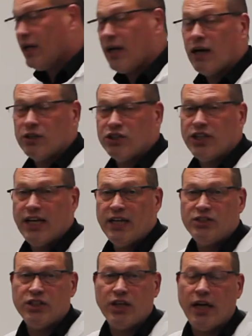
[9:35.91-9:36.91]
can't
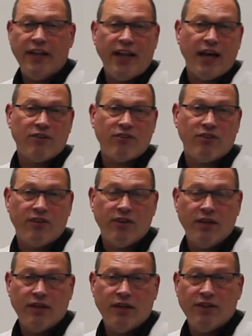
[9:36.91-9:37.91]
change, and that's
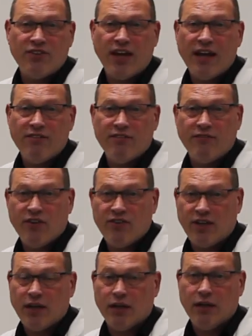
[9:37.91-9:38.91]
the size of the
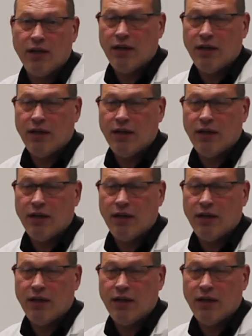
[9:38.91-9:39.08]
still.